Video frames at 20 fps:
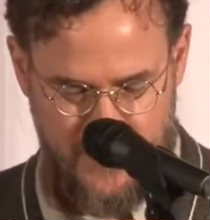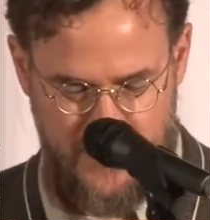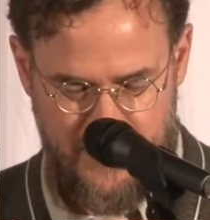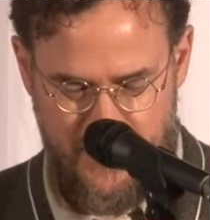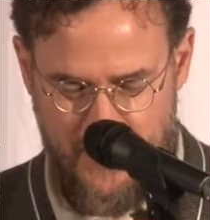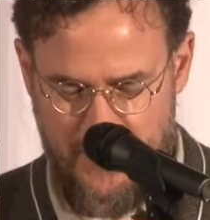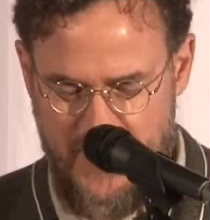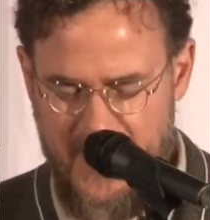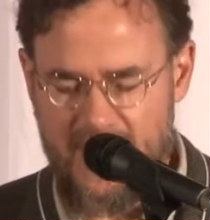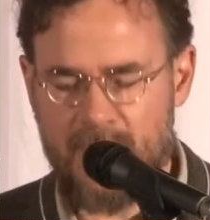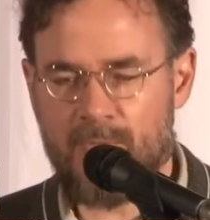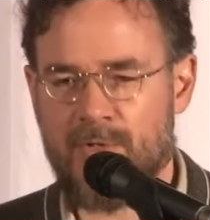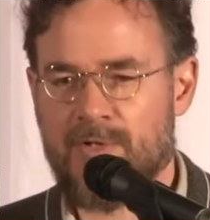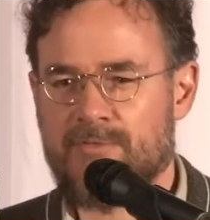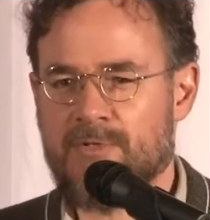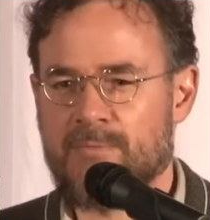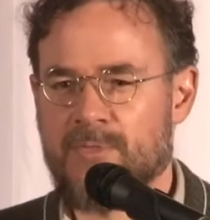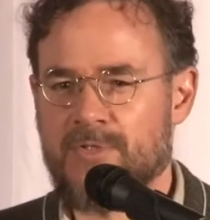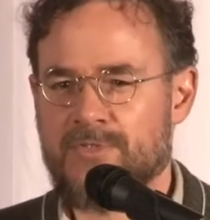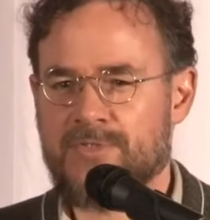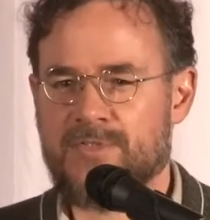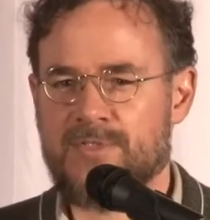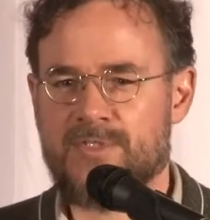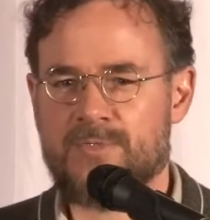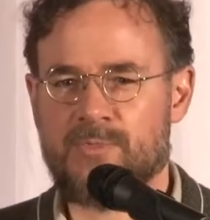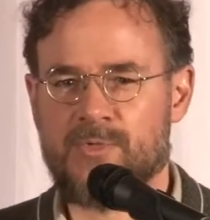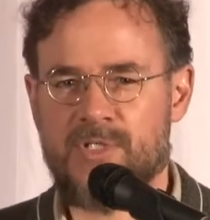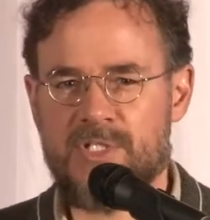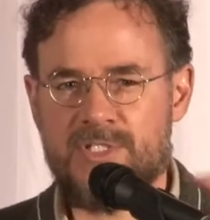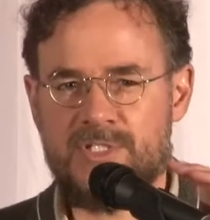for me, one of the most
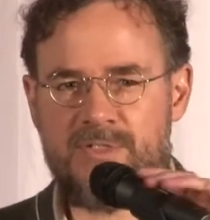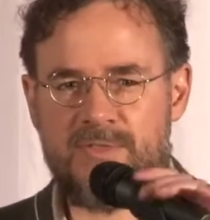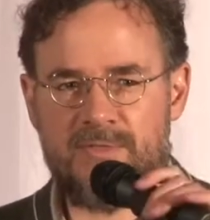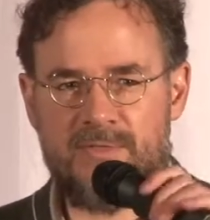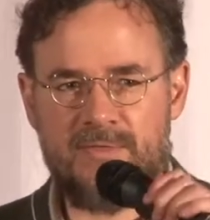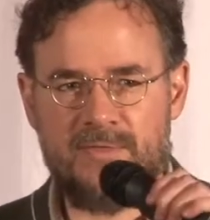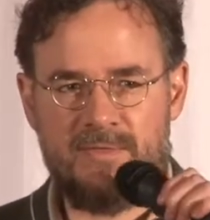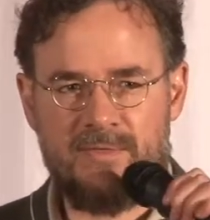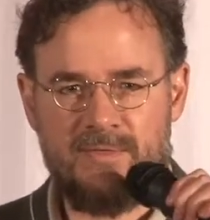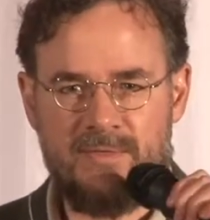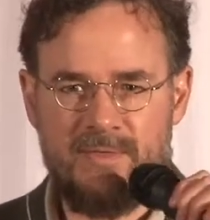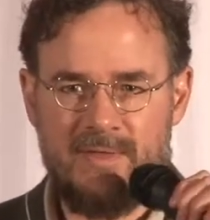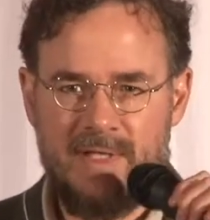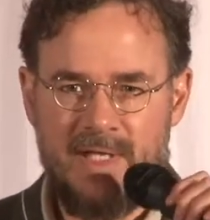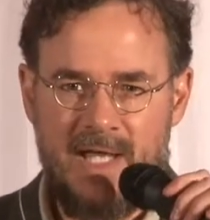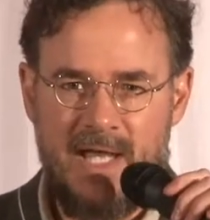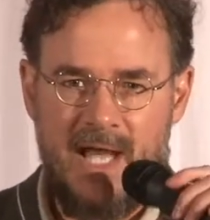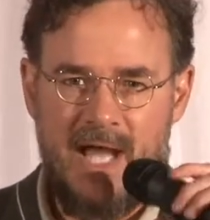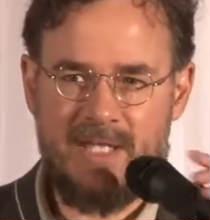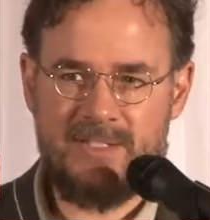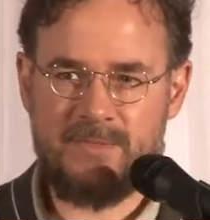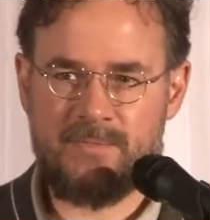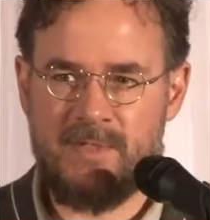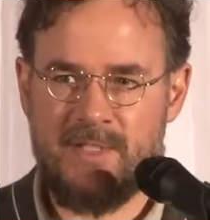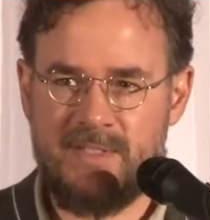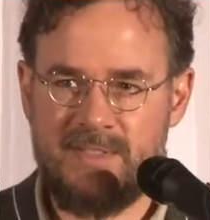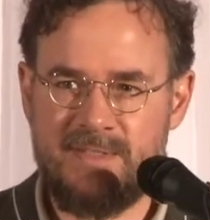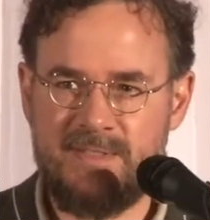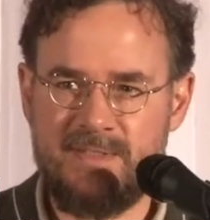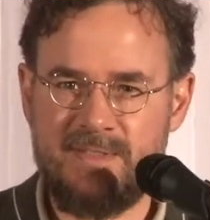inspirational
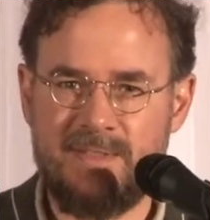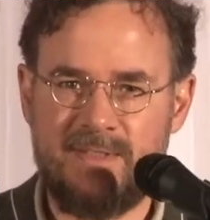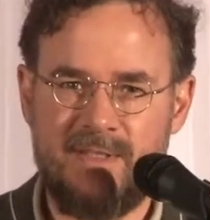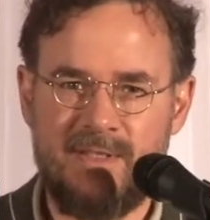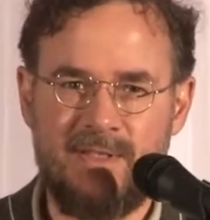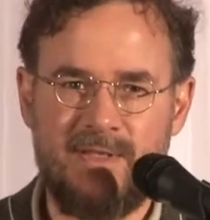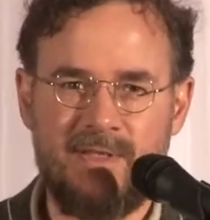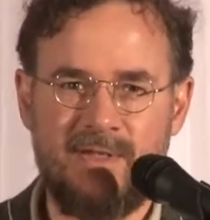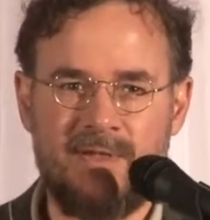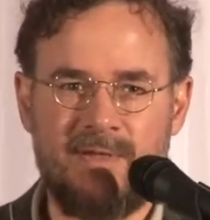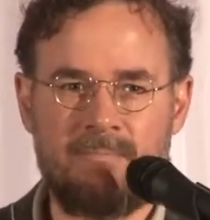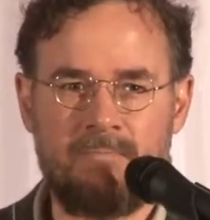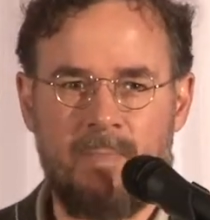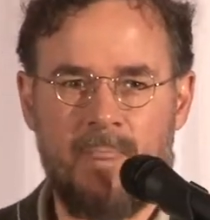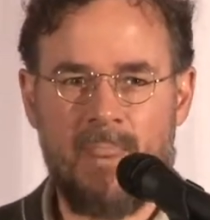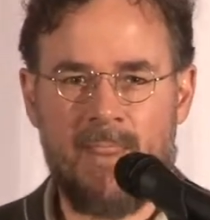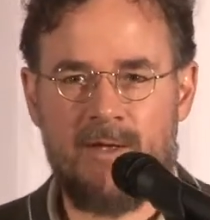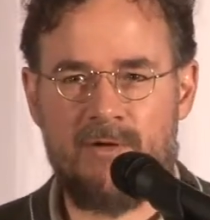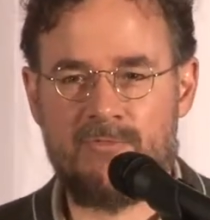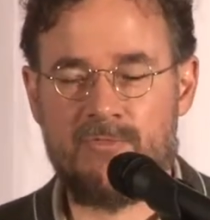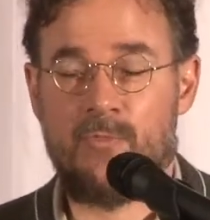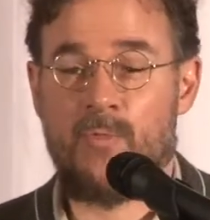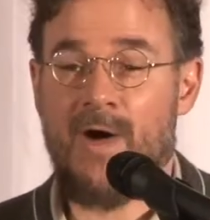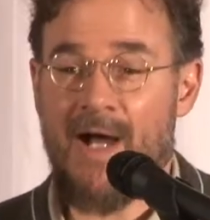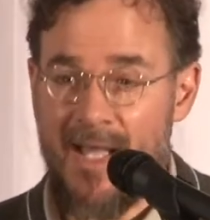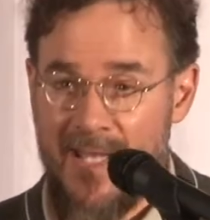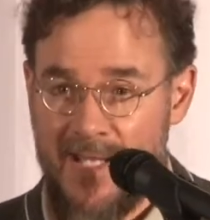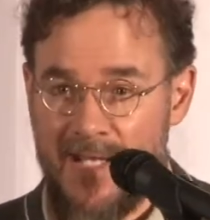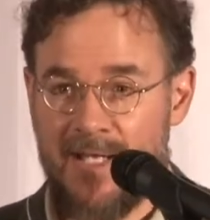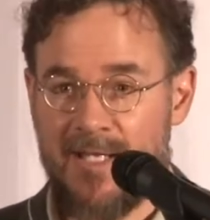aspects of
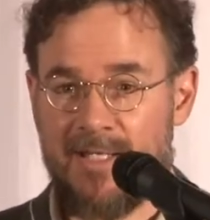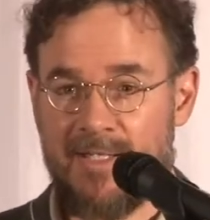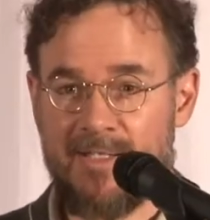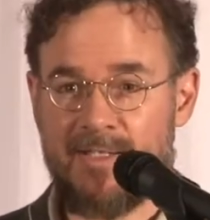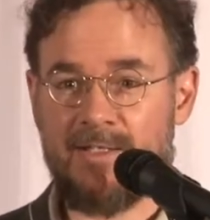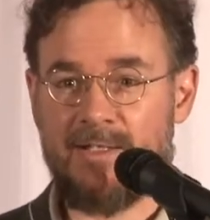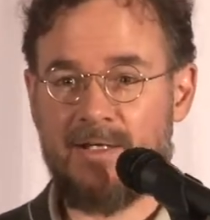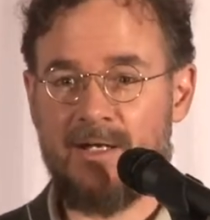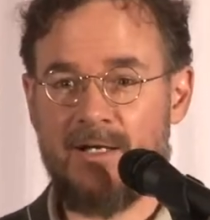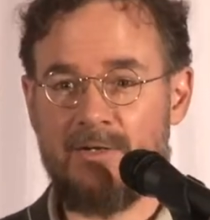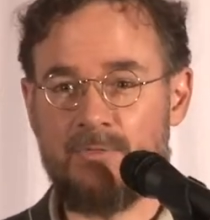why I, I